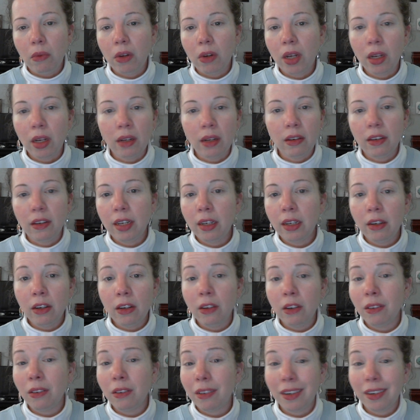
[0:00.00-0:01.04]

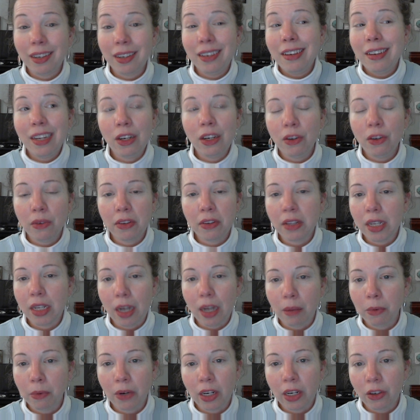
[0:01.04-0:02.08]
continuously
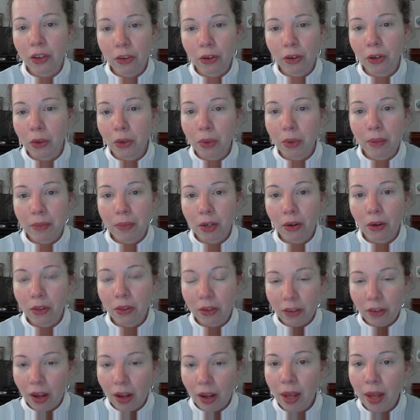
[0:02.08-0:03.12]
upgrade your equipment all
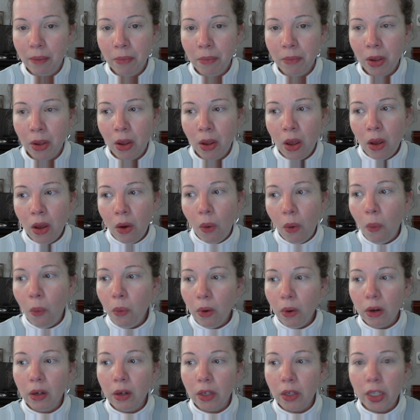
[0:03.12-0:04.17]
the time.
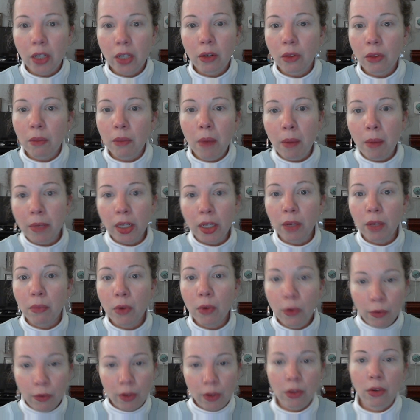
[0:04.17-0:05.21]
Or, the moment you
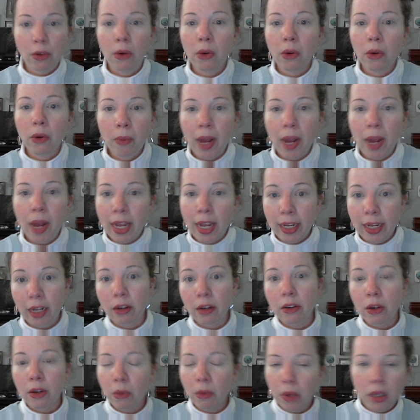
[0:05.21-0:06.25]
move, you throw it away and get a
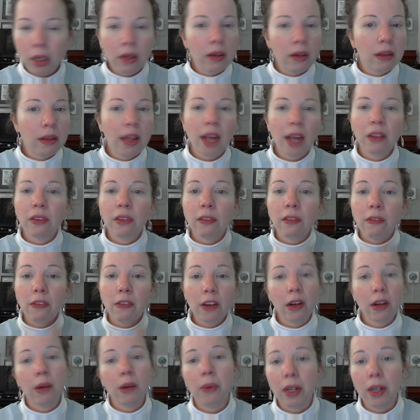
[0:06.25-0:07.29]
new one. That's
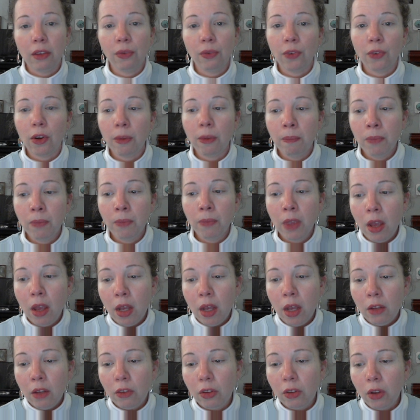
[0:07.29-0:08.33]
very wasteful.
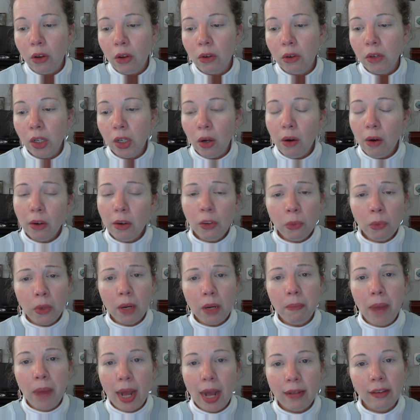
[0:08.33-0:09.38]
So you always want
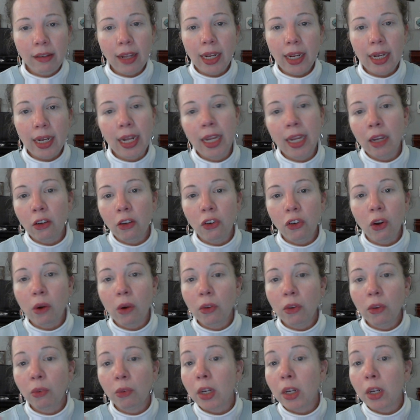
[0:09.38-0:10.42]
to buy secondhand. You
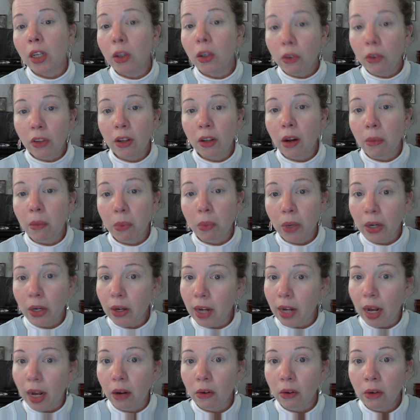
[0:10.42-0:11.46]
always want to use it up, wear
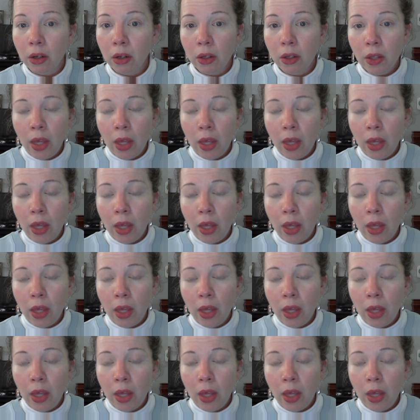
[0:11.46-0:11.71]
it out.